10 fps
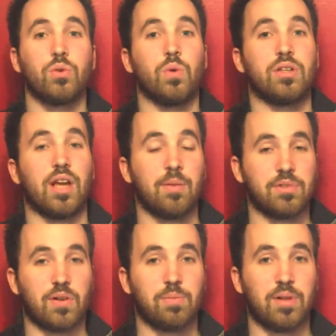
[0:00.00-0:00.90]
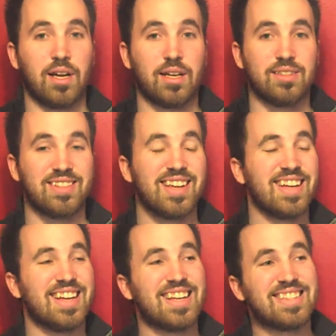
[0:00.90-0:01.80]
To which Amazon replies,
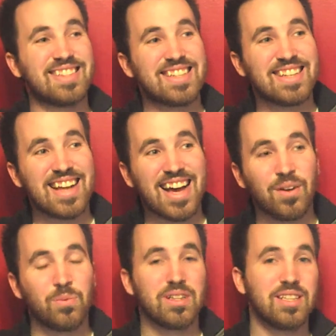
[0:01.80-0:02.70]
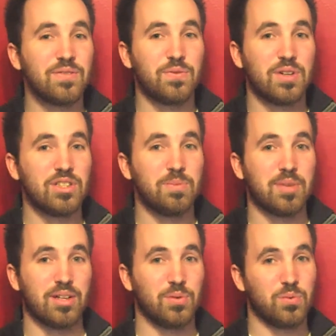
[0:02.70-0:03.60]
It's not really
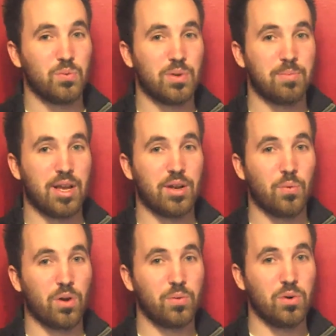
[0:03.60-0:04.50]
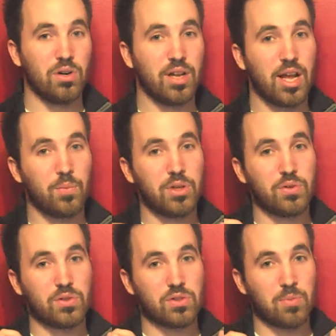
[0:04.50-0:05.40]
infringement. We made it one word and we
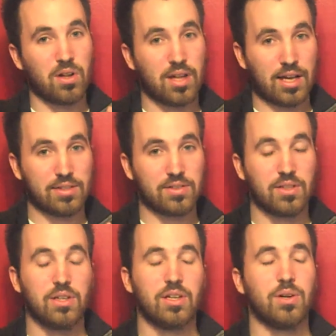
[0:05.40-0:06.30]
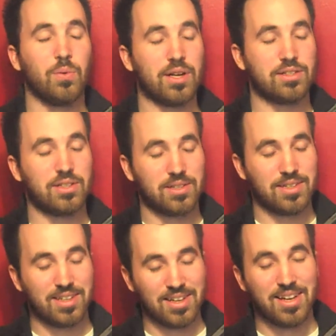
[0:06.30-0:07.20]
used a small s, which
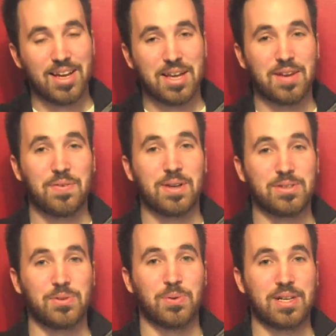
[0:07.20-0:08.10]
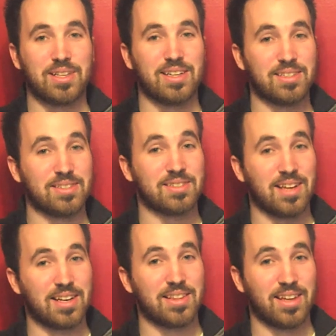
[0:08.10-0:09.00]
if history teaches
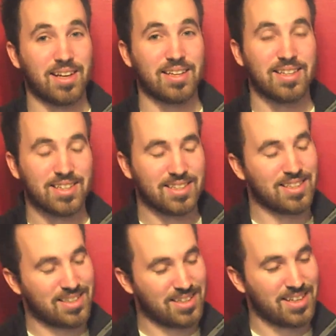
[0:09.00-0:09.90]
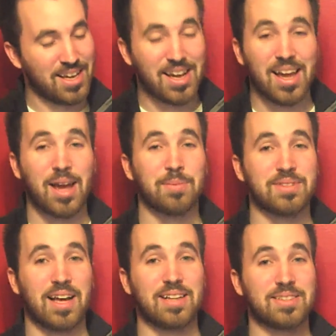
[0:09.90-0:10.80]
us anything,
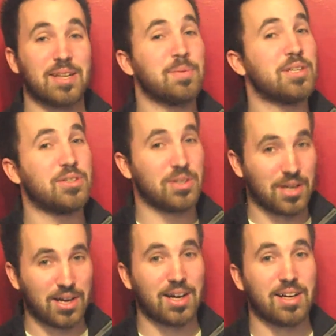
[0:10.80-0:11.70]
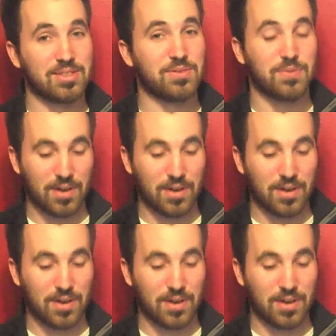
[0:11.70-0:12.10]
Amazon's going to be just